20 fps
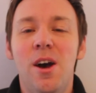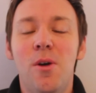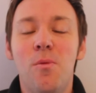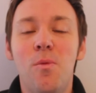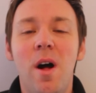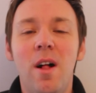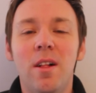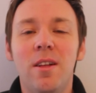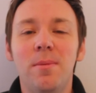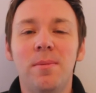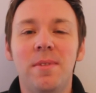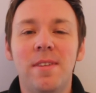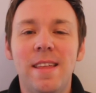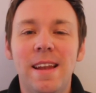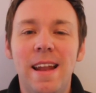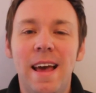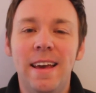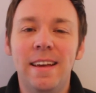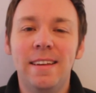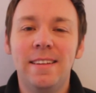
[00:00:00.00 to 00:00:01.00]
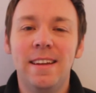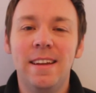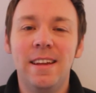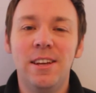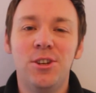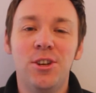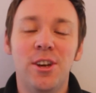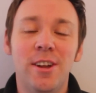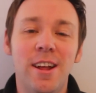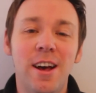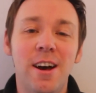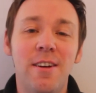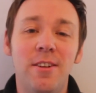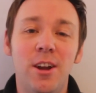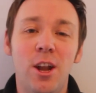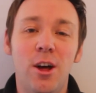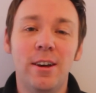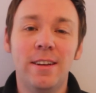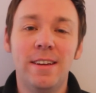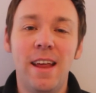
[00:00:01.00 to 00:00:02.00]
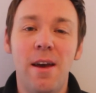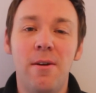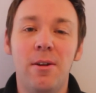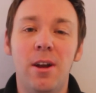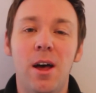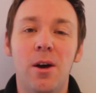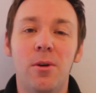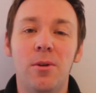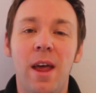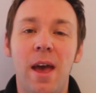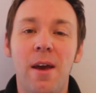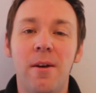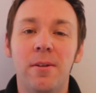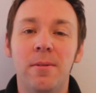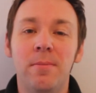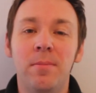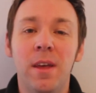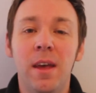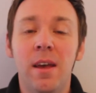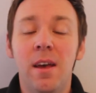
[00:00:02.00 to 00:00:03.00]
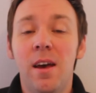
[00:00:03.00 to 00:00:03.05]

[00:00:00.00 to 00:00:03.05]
and welcome to the latest edition of Lockdown Lowdown,